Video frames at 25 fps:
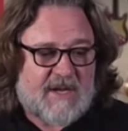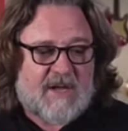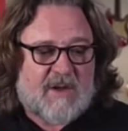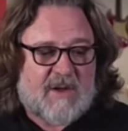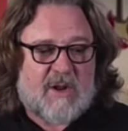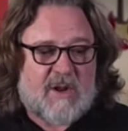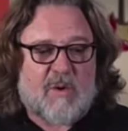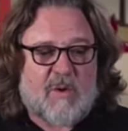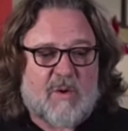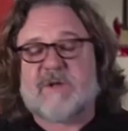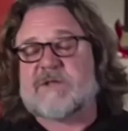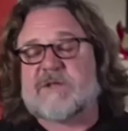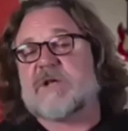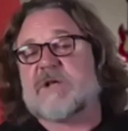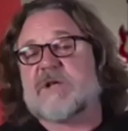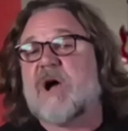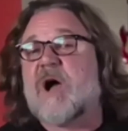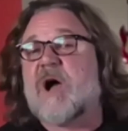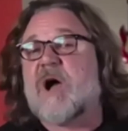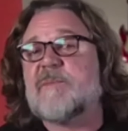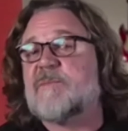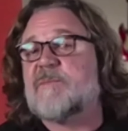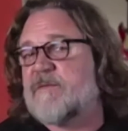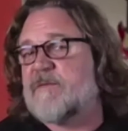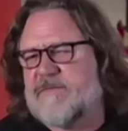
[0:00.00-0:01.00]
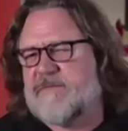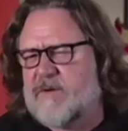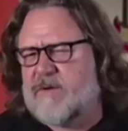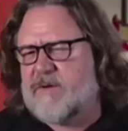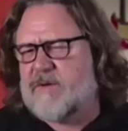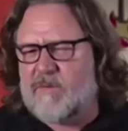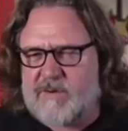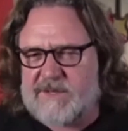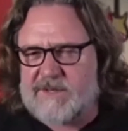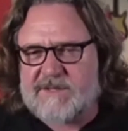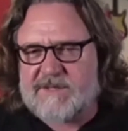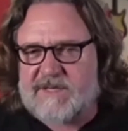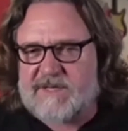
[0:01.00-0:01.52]
you know what type of film
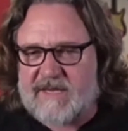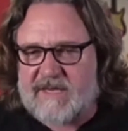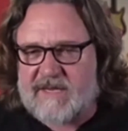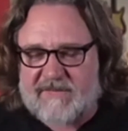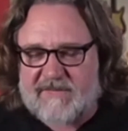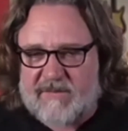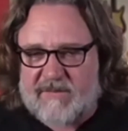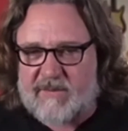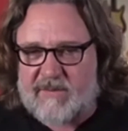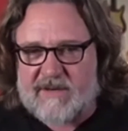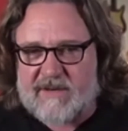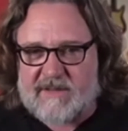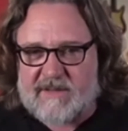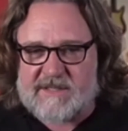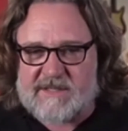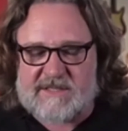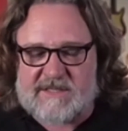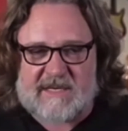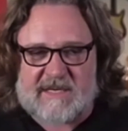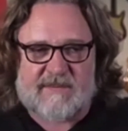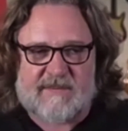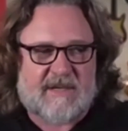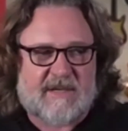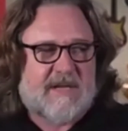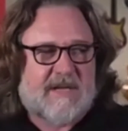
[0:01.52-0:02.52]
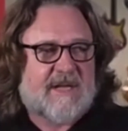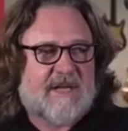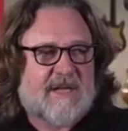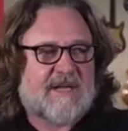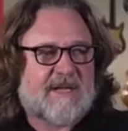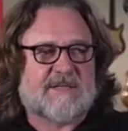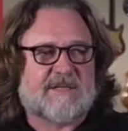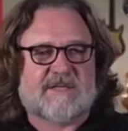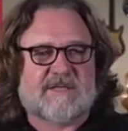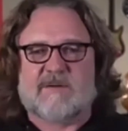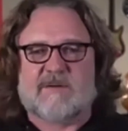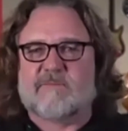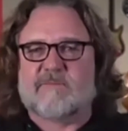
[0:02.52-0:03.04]
would you see if you went to the cinema
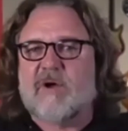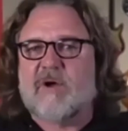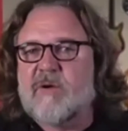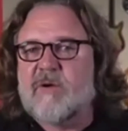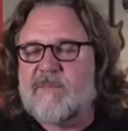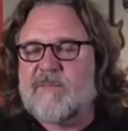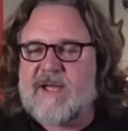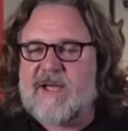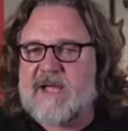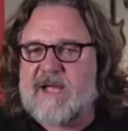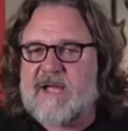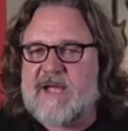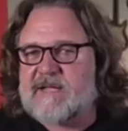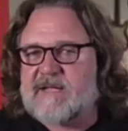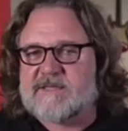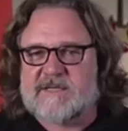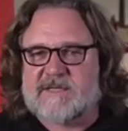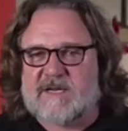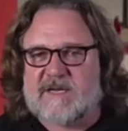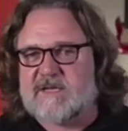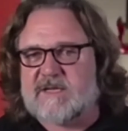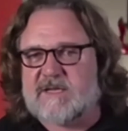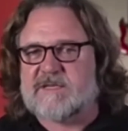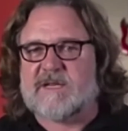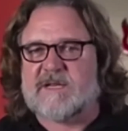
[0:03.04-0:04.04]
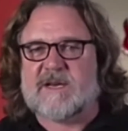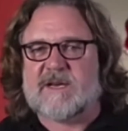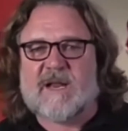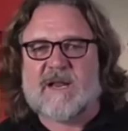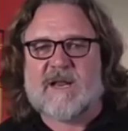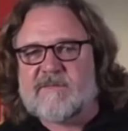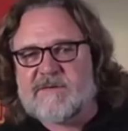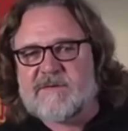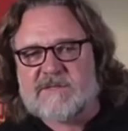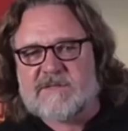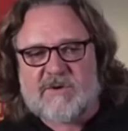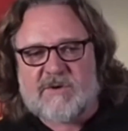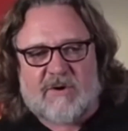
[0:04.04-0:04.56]
is it a romance is it a
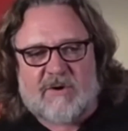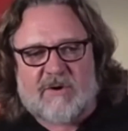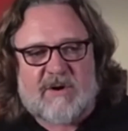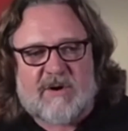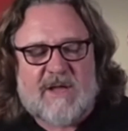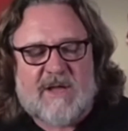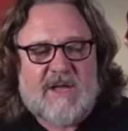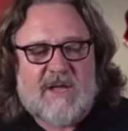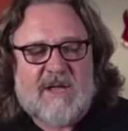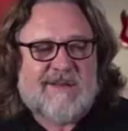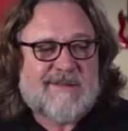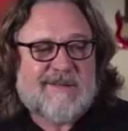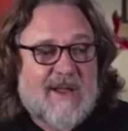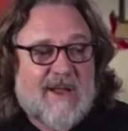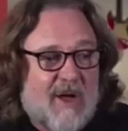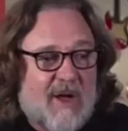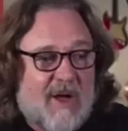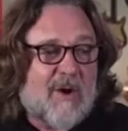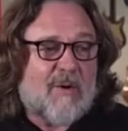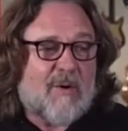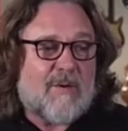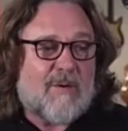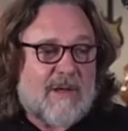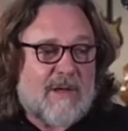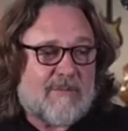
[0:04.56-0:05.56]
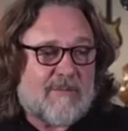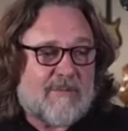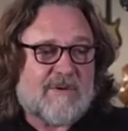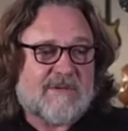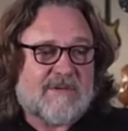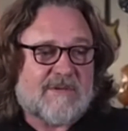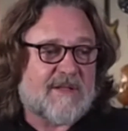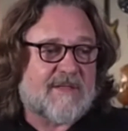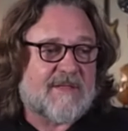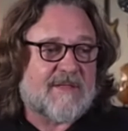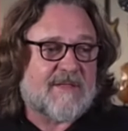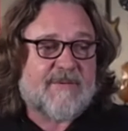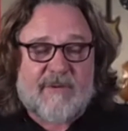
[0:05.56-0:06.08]
love story no it was
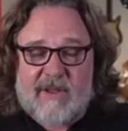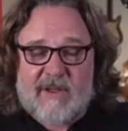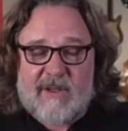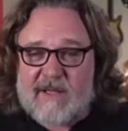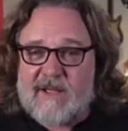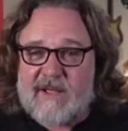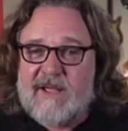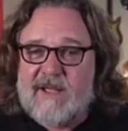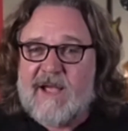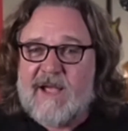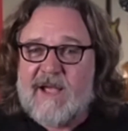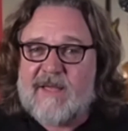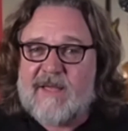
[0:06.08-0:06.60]
a thriller and